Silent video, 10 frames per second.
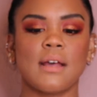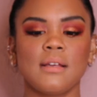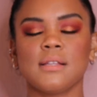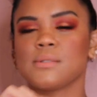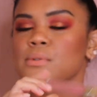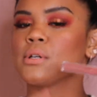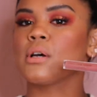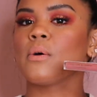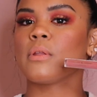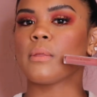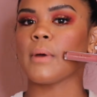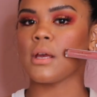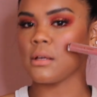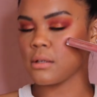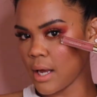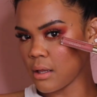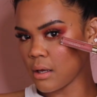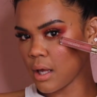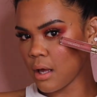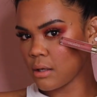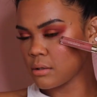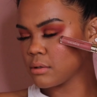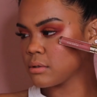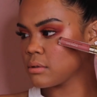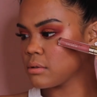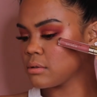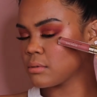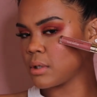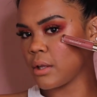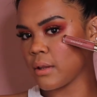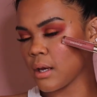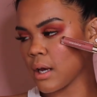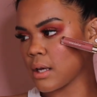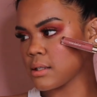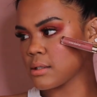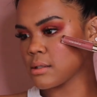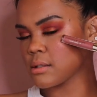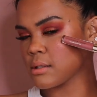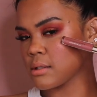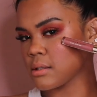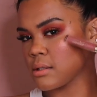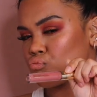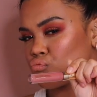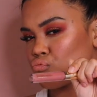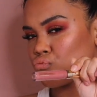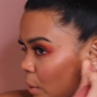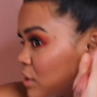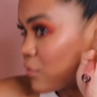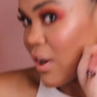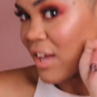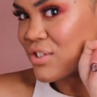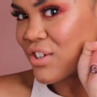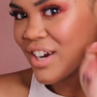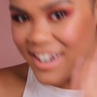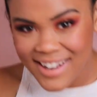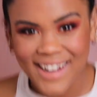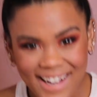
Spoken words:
I think this will look good with my eye look, yeah? What do you think, guys? Wait for answer.